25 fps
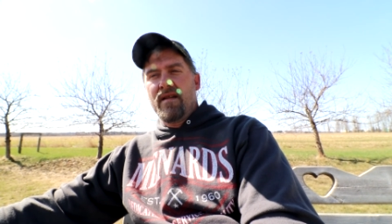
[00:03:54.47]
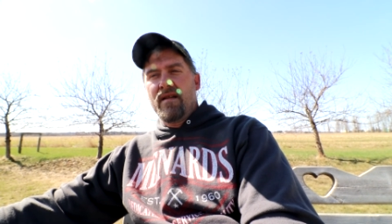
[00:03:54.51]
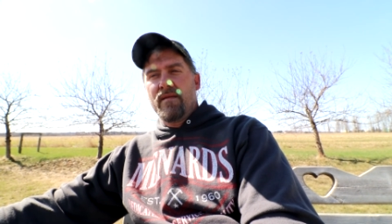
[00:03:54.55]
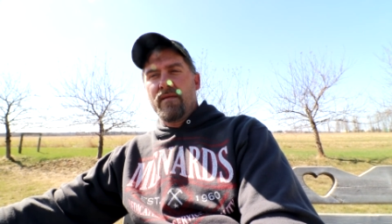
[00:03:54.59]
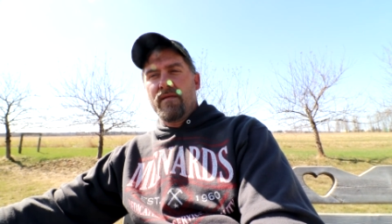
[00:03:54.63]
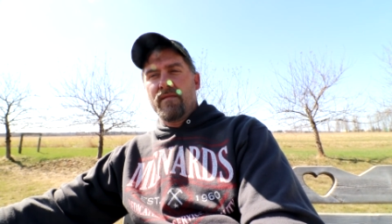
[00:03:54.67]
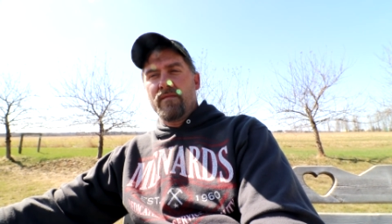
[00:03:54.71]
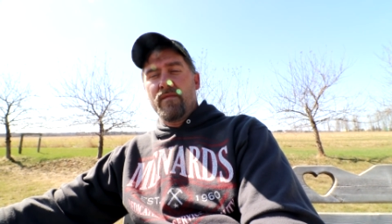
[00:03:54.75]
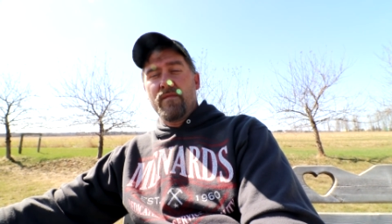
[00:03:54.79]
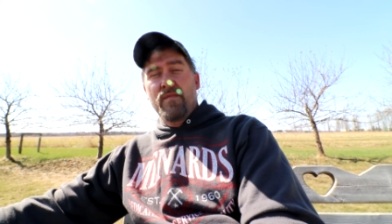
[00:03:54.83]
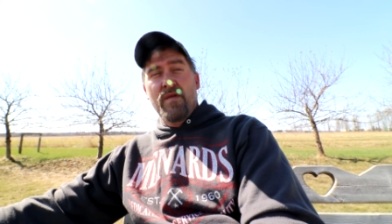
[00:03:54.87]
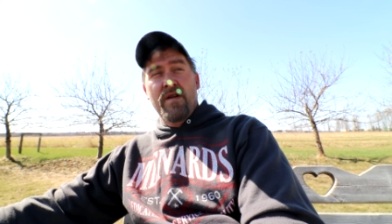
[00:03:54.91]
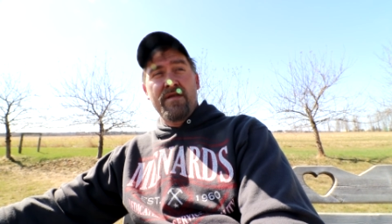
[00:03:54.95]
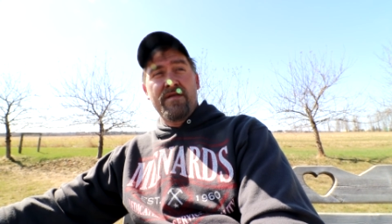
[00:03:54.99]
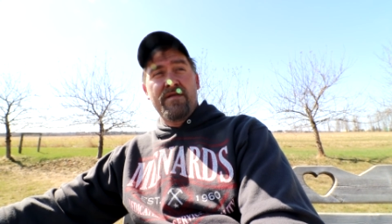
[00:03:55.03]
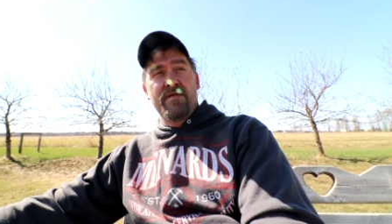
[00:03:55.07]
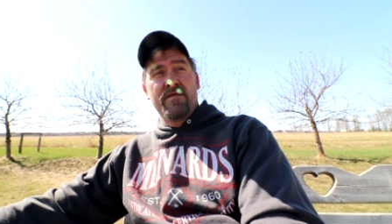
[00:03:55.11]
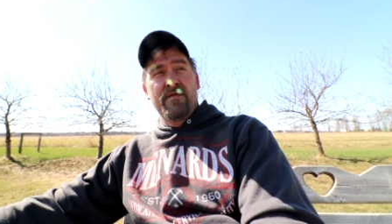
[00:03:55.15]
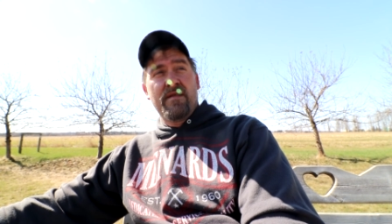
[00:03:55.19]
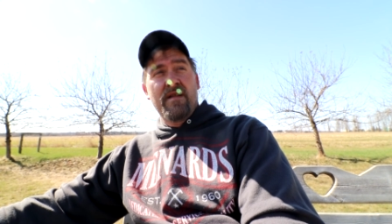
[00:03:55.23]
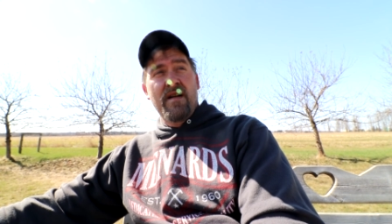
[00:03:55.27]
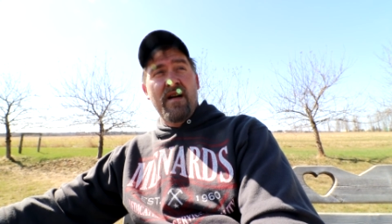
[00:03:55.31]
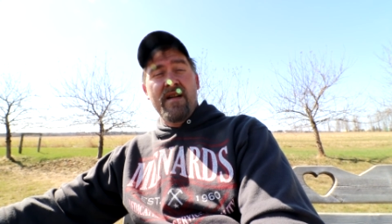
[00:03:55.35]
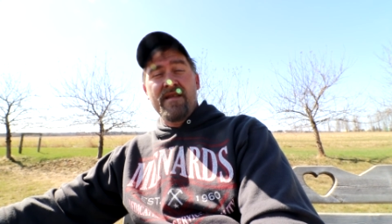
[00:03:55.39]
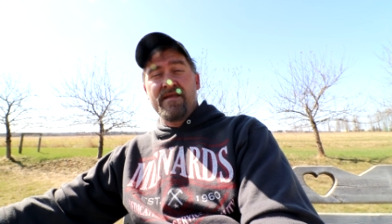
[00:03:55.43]
a bunch of
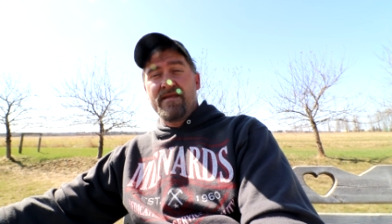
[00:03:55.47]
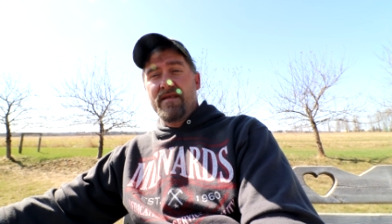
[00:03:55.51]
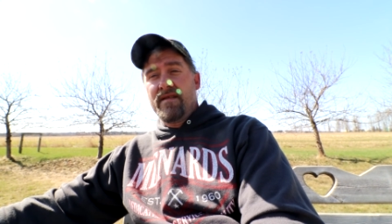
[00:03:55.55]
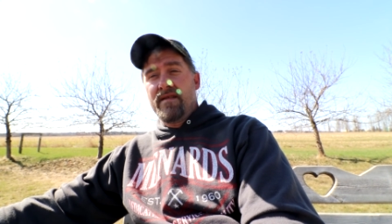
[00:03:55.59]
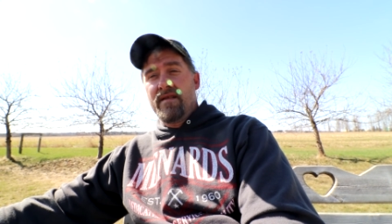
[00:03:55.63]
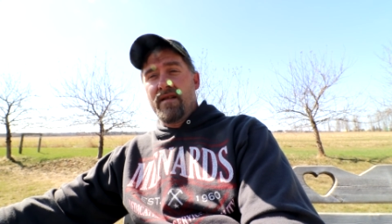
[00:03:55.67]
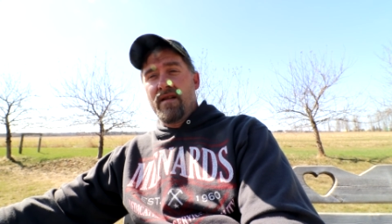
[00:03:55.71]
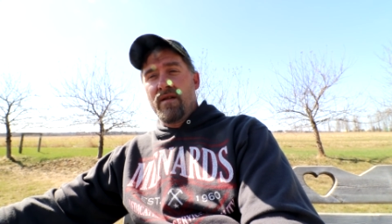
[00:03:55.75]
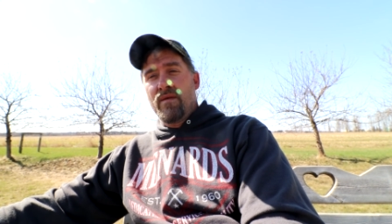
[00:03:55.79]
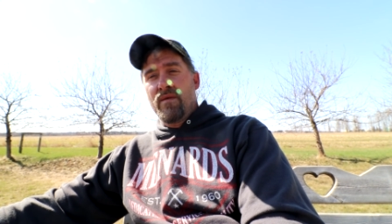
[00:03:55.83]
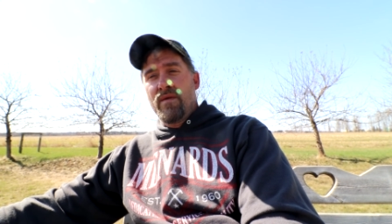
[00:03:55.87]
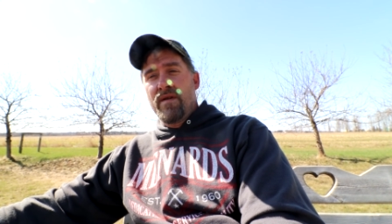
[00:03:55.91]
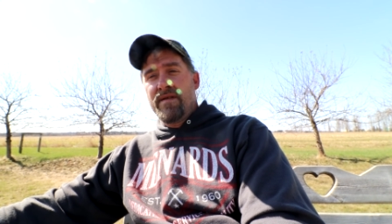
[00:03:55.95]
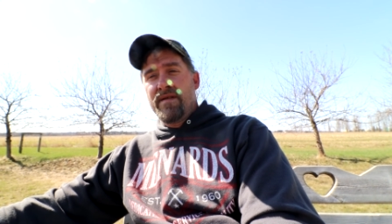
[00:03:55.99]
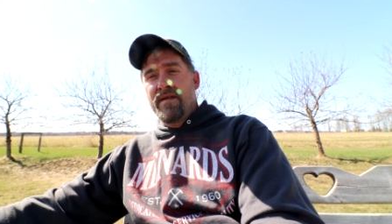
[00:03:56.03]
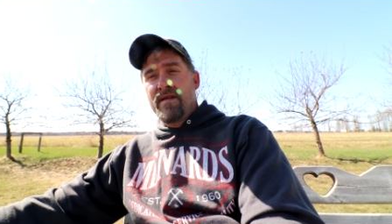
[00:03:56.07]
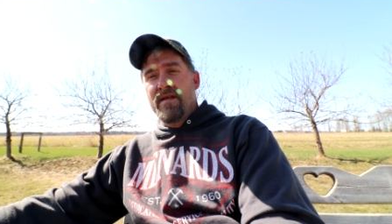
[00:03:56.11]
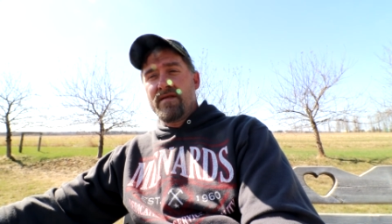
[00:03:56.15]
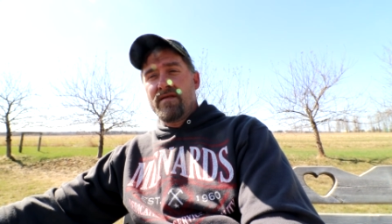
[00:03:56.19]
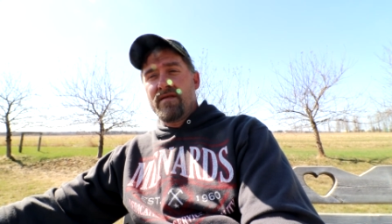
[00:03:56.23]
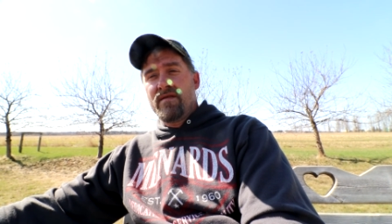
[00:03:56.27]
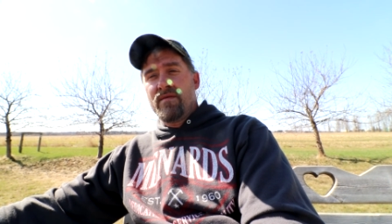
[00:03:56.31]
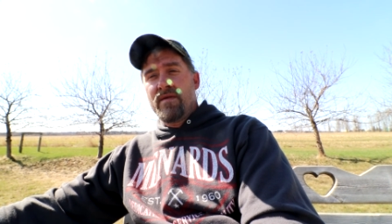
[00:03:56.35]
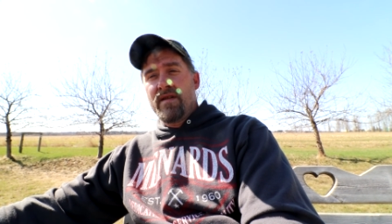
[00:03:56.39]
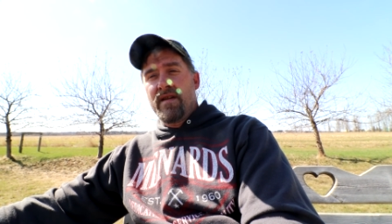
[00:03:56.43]
you guys in there with
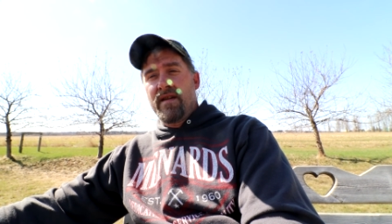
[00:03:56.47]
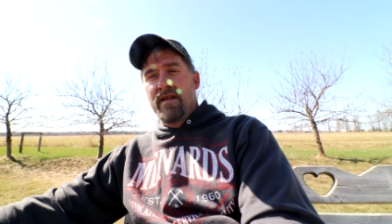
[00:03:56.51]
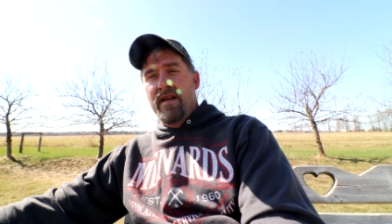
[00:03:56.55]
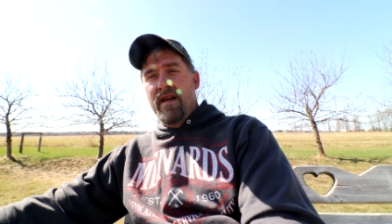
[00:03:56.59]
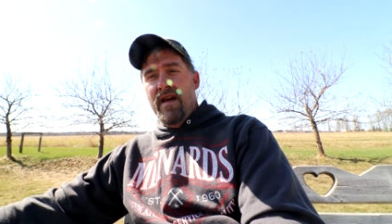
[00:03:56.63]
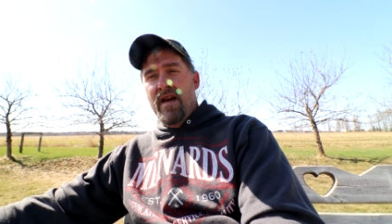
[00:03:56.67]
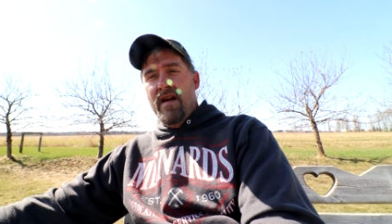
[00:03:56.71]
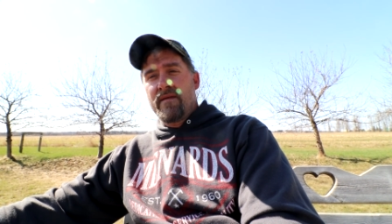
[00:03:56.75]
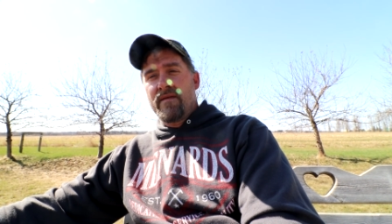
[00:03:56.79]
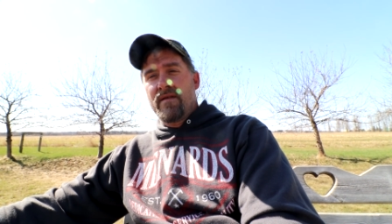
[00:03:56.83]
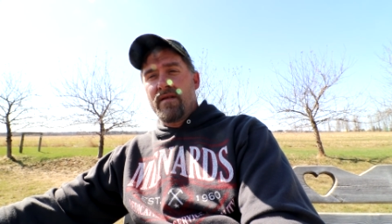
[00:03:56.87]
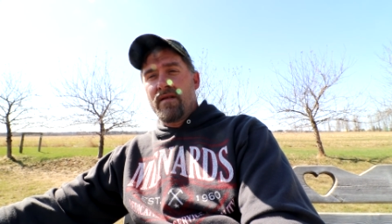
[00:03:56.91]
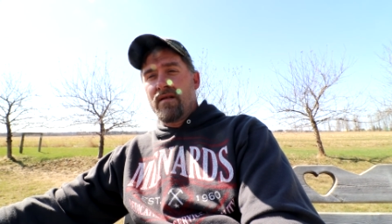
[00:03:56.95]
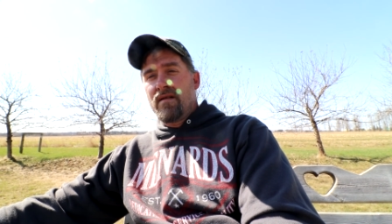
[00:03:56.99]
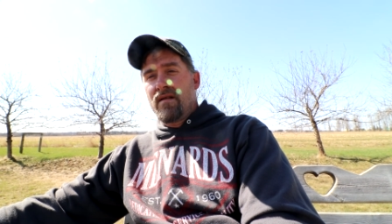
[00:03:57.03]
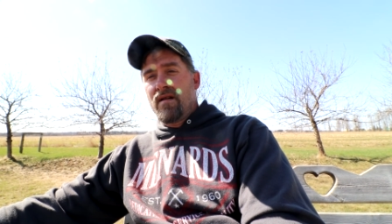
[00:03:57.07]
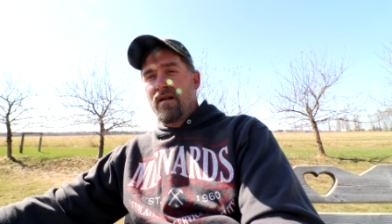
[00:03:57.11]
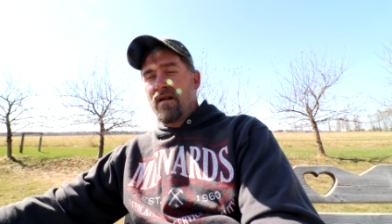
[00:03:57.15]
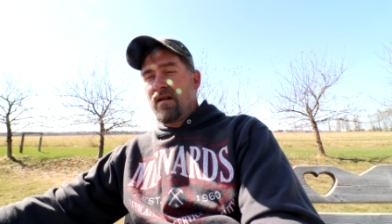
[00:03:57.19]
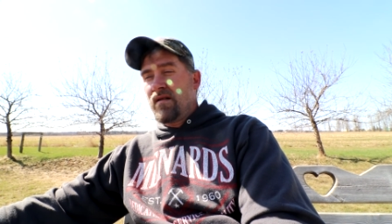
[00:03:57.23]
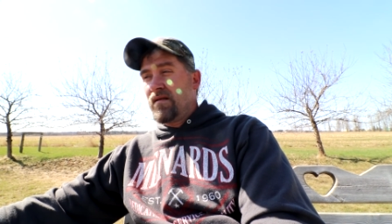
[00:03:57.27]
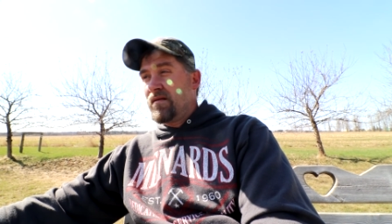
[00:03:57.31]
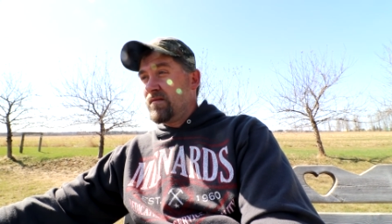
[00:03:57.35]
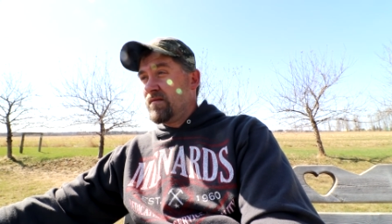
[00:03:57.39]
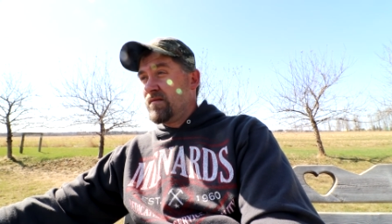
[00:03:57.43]
us so we can have
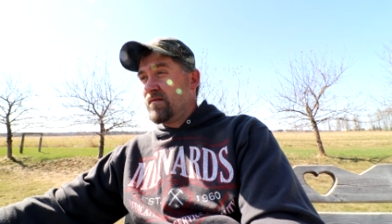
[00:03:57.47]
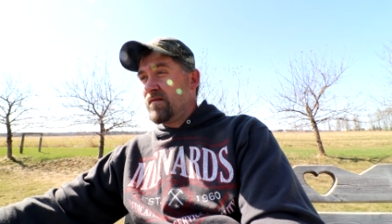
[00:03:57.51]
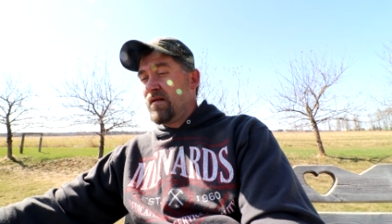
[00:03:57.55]
a